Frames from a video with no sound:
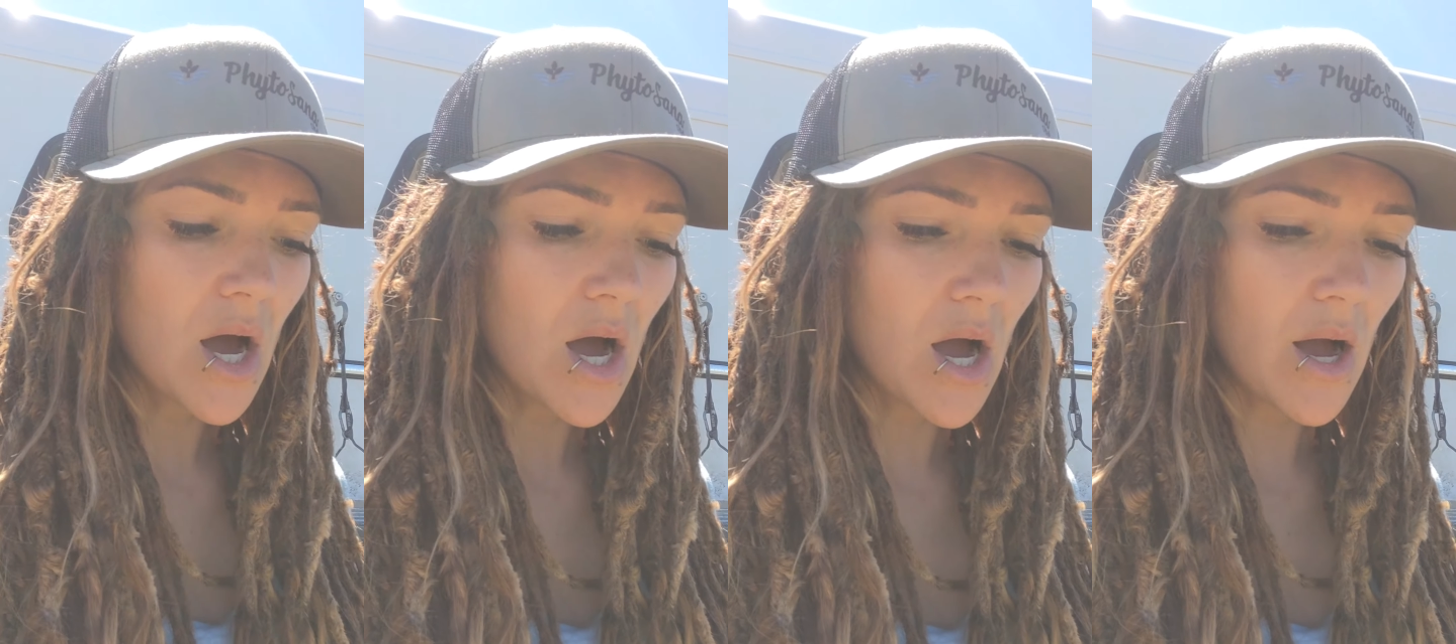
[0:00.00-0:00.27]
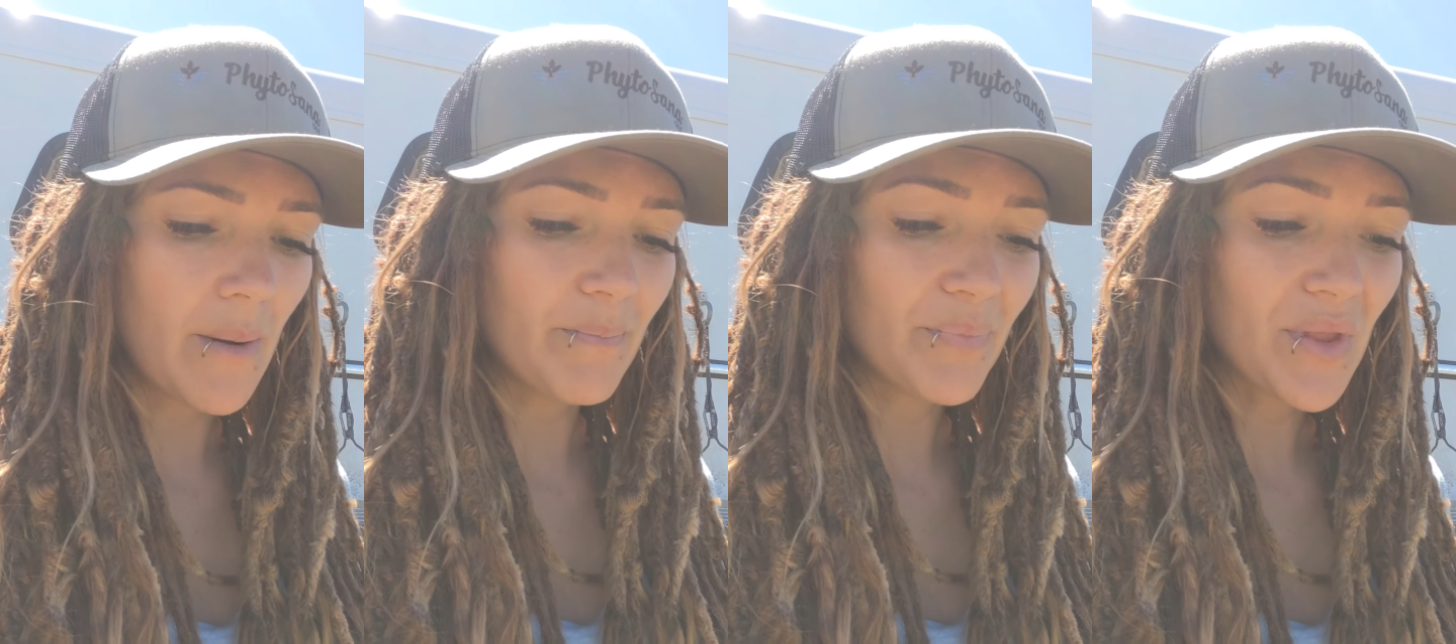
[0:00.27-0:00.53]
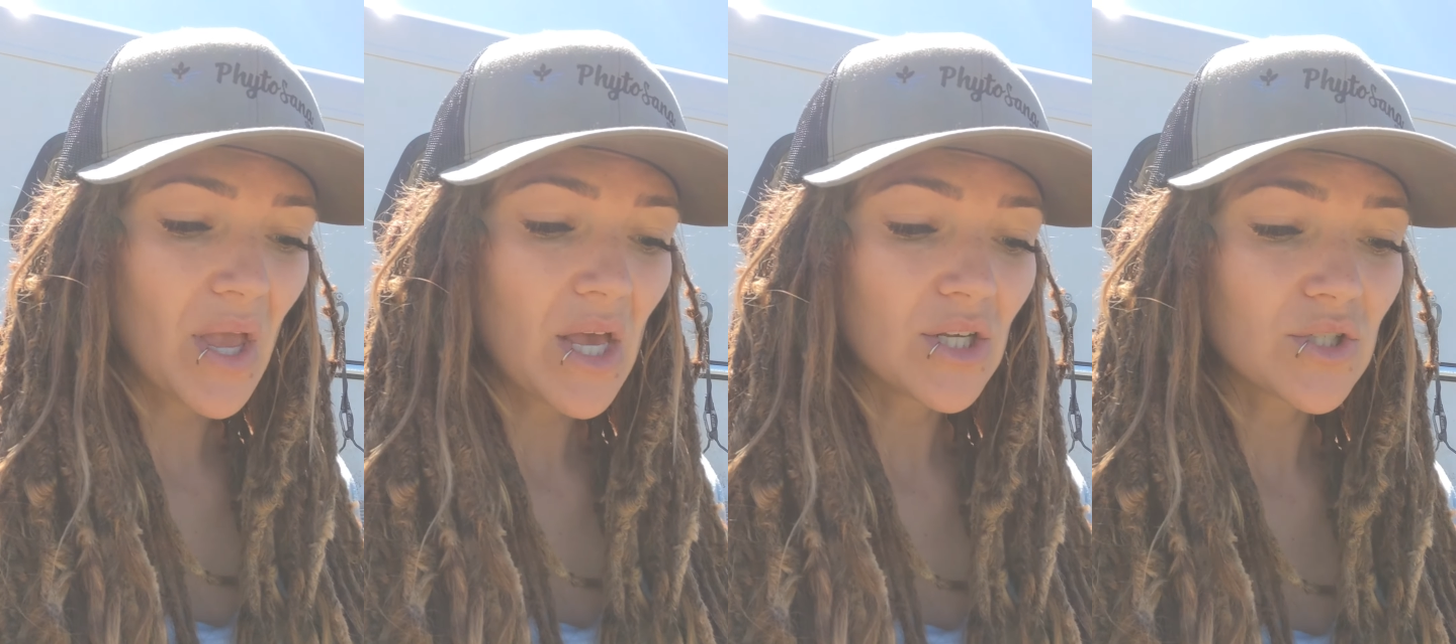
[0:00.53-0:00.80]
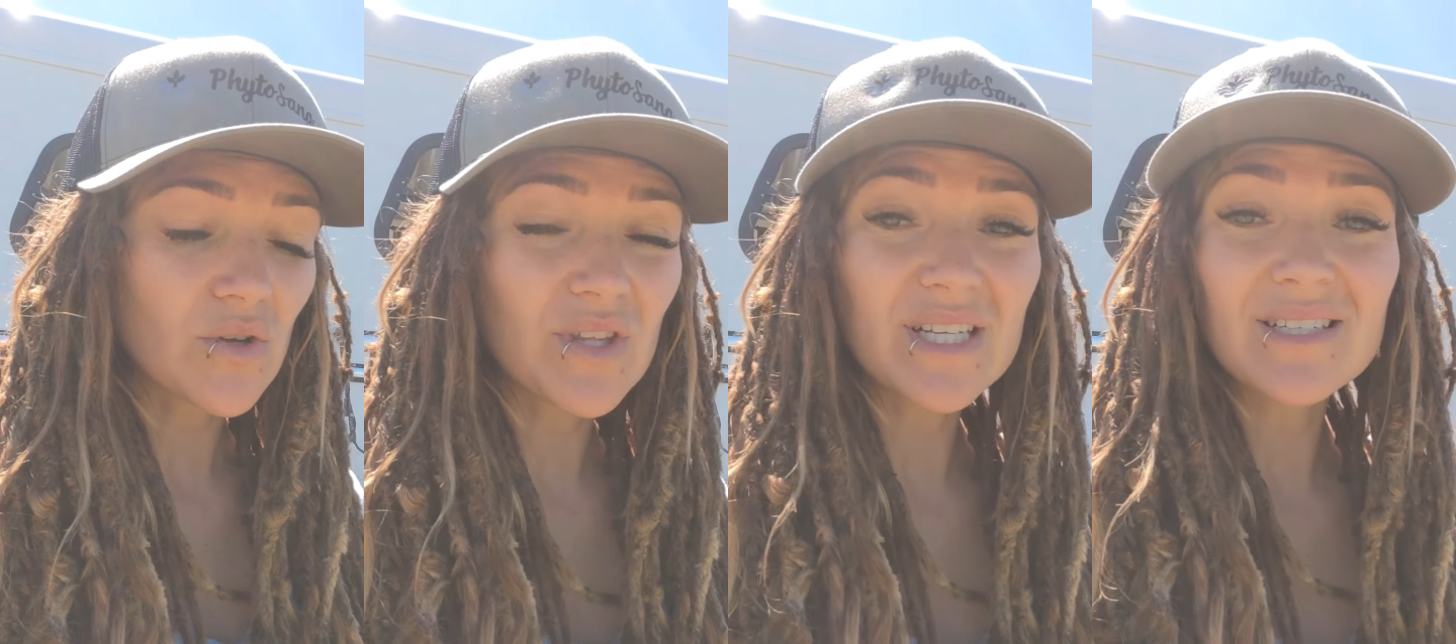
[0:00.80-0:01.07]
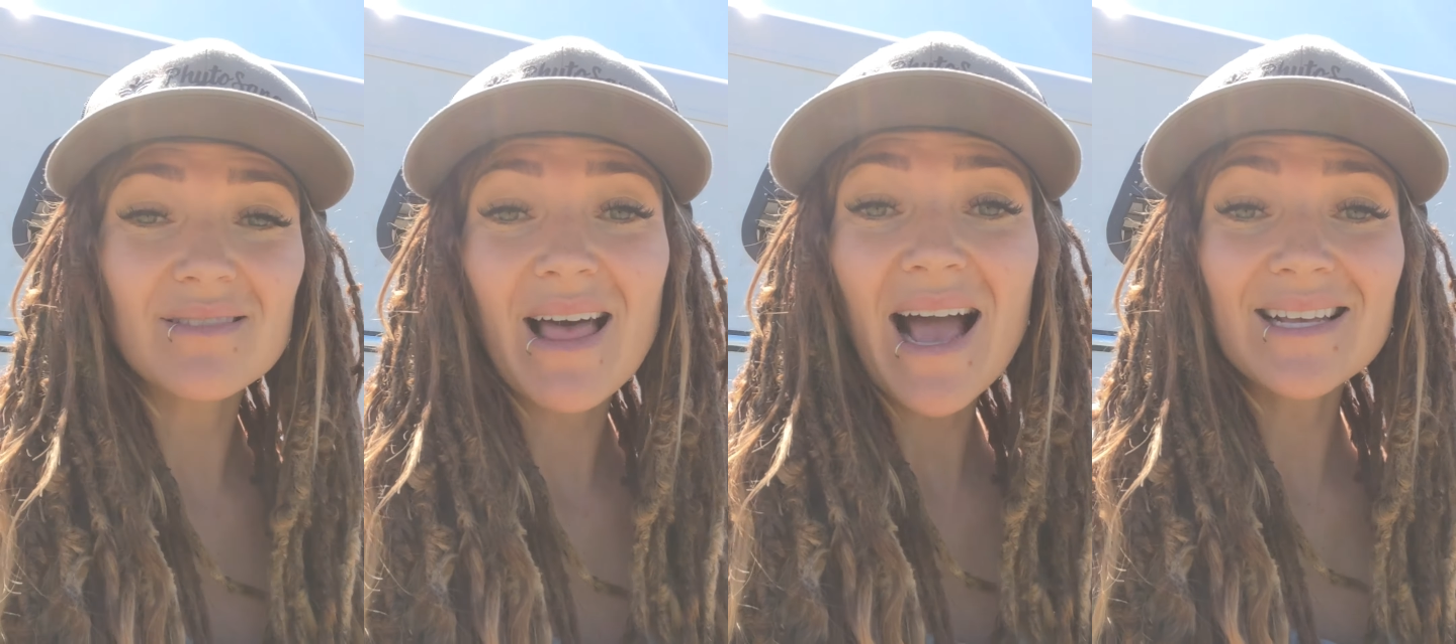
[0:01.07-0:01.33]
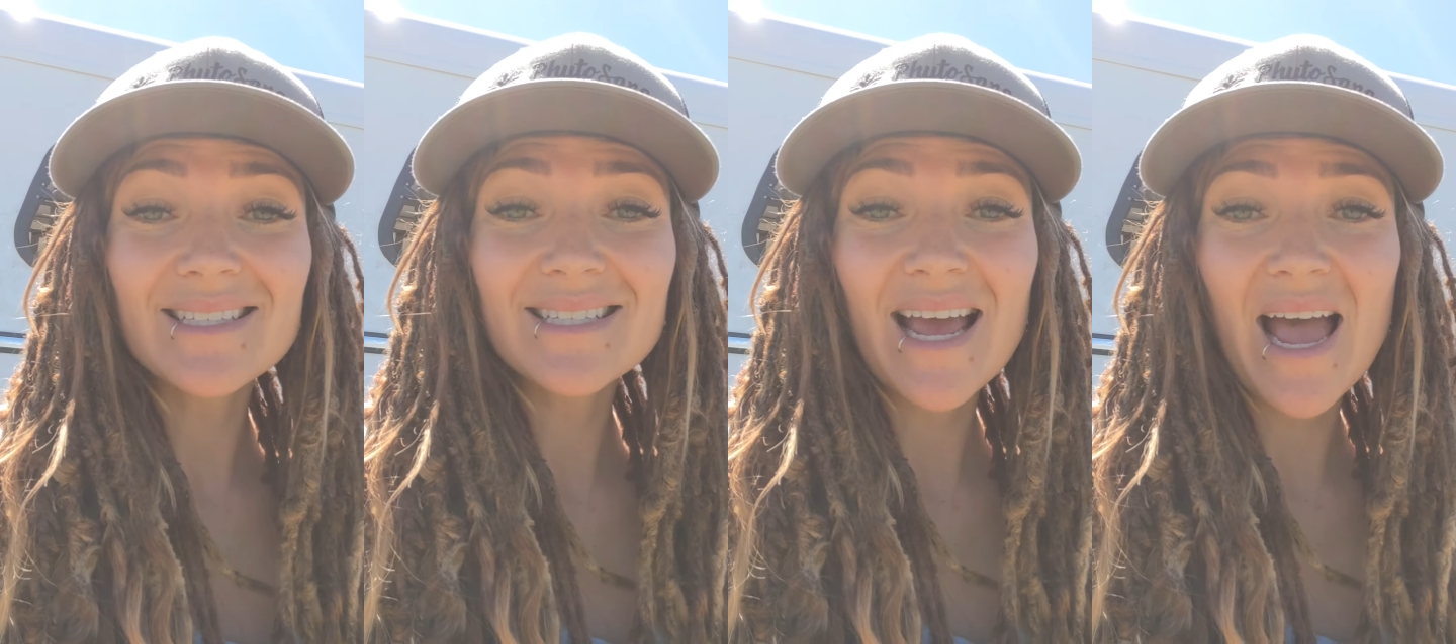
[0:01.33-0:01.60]
So this
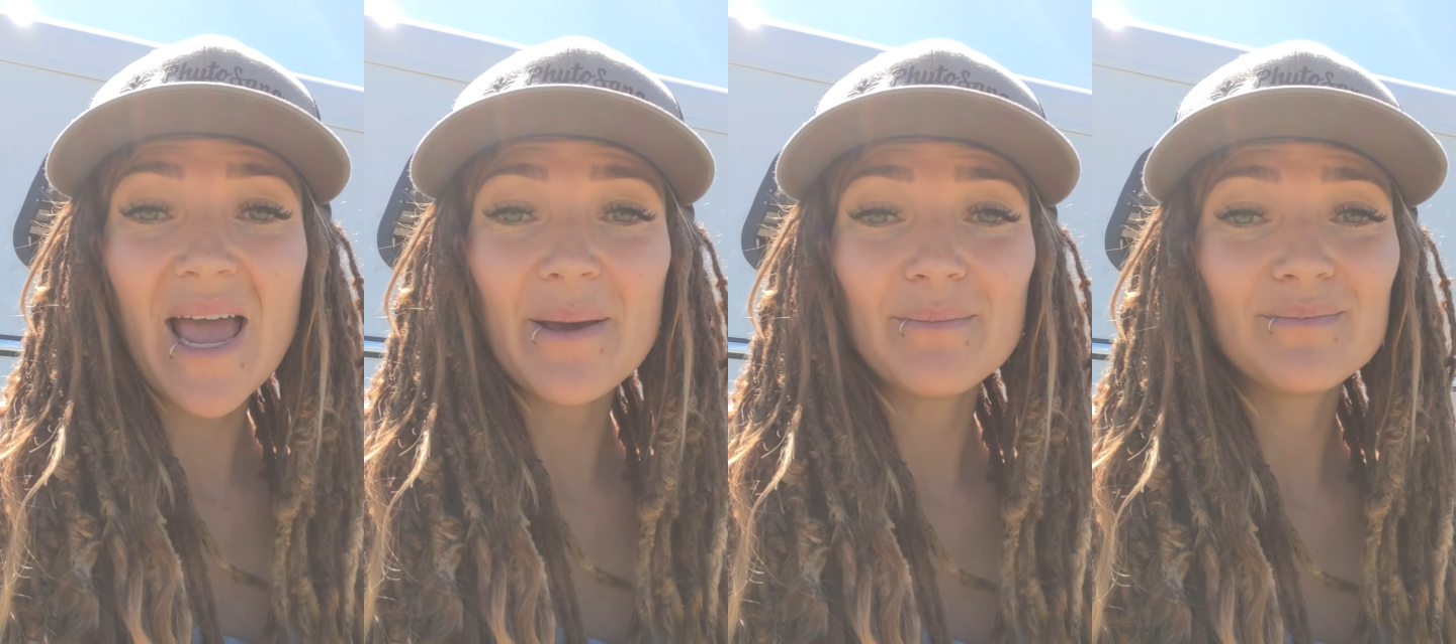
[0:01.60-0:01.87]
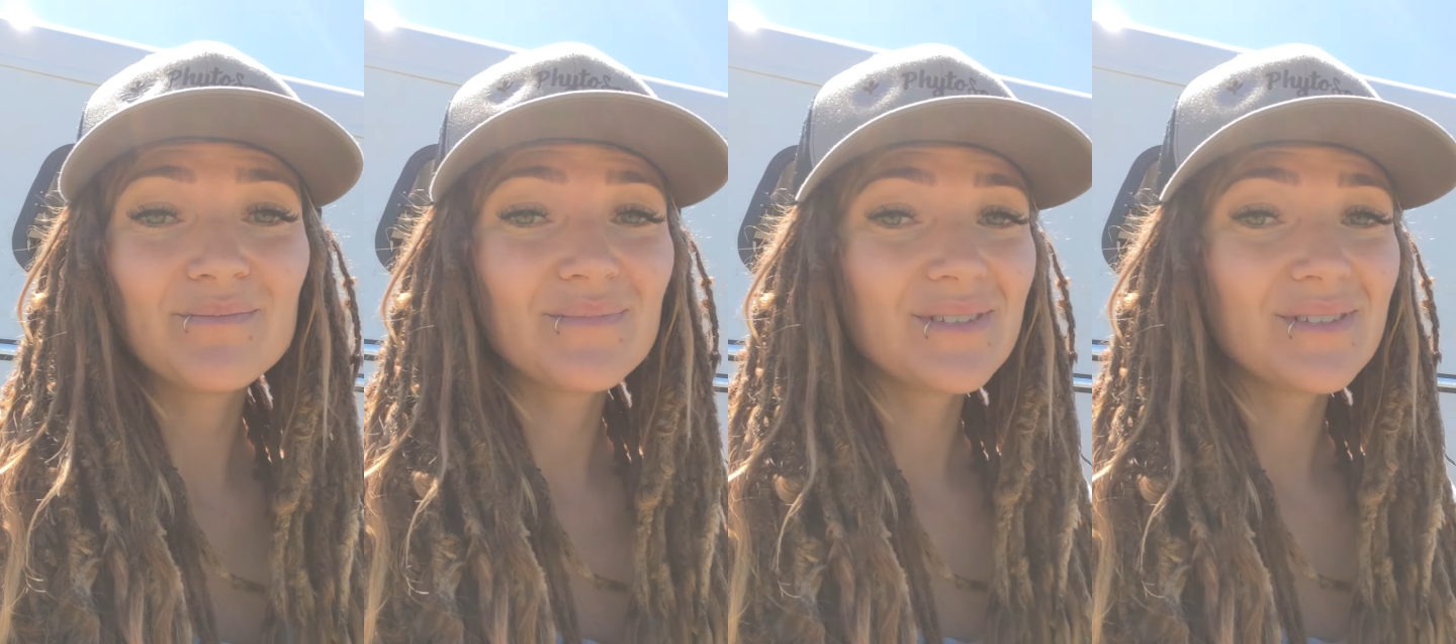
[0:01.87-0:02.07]
last time,